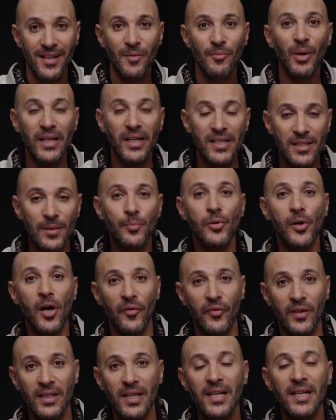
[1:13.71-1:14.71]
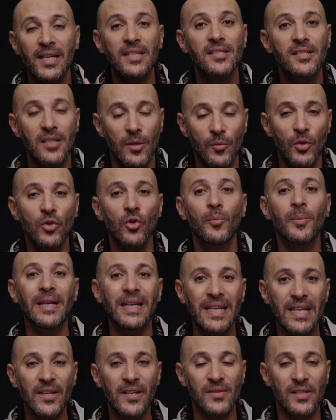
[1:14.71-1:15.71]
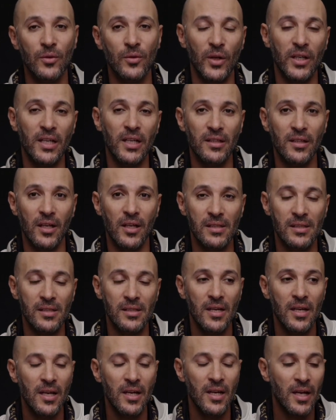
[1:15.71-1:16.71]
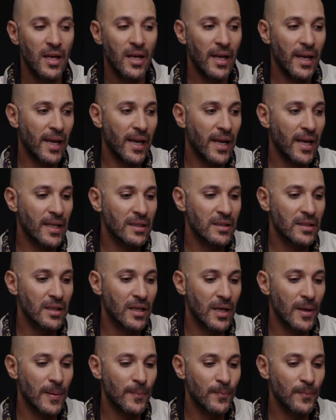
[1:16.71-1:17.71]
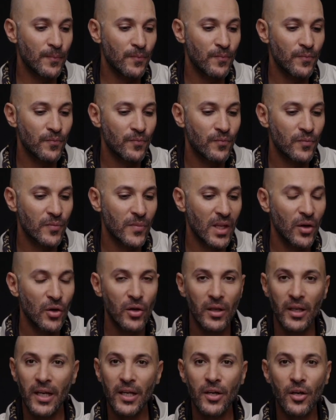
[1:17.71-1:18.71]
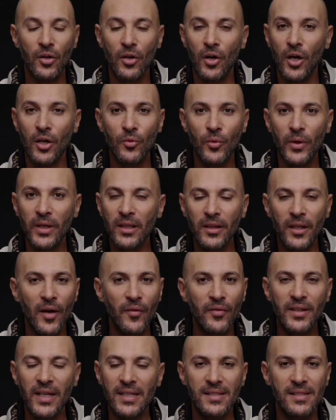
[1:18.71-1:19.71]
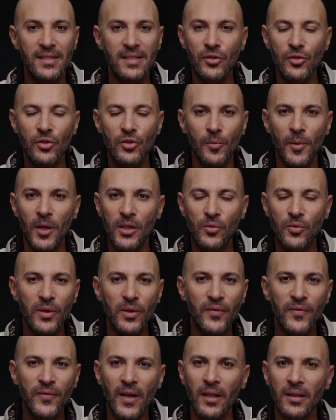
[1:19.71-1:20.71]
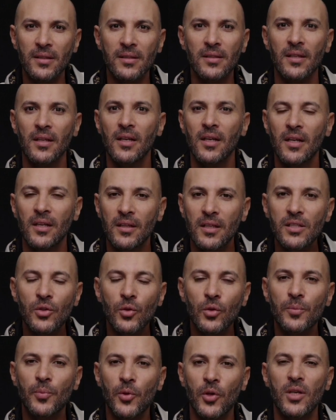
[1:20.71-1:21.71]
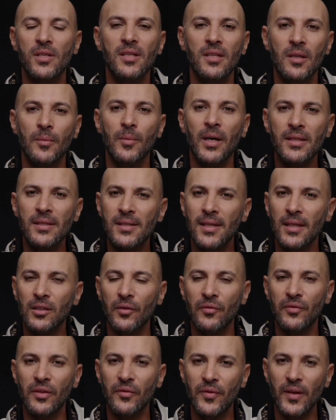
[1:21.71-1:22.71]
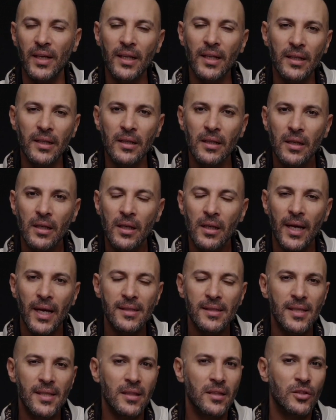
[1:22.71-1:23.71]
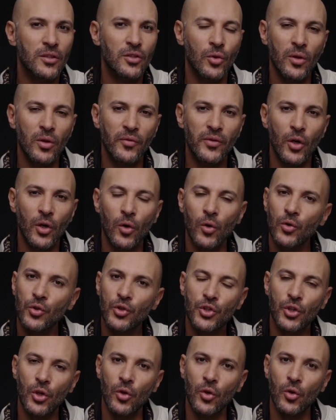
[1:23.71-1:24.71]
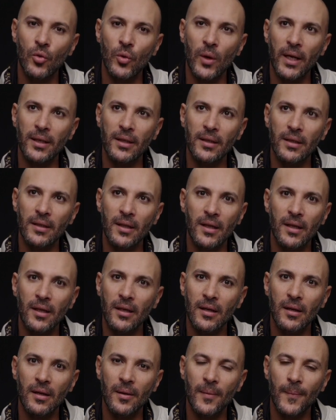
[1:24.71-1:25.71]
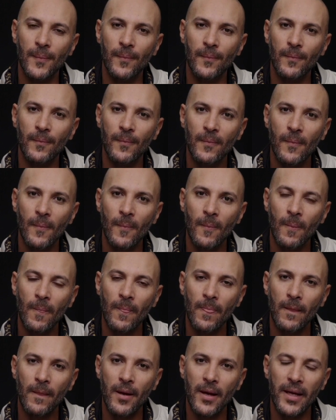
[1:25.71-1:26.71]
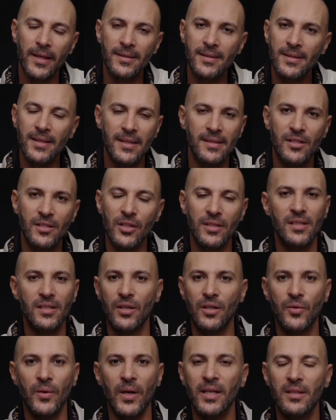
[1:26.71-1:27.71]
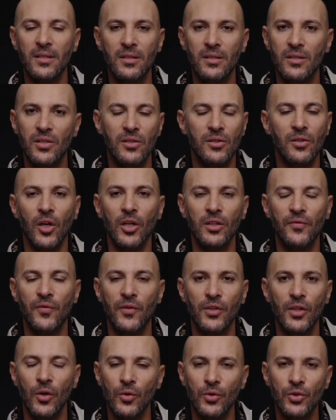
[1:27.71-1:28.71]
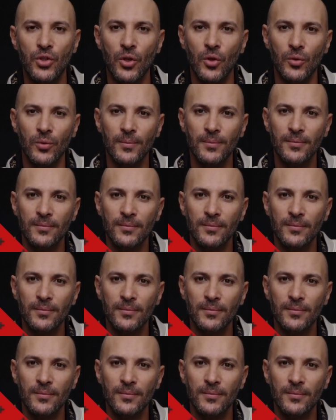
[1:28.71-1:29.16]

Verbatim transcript: But he's a prophet is someone who believes in what he does. And um, later on, we loved that scene so much, we felt this could put us in the mindset of the villain and set the tone of the whole show. And uh, it's it's just a great start for the whole show.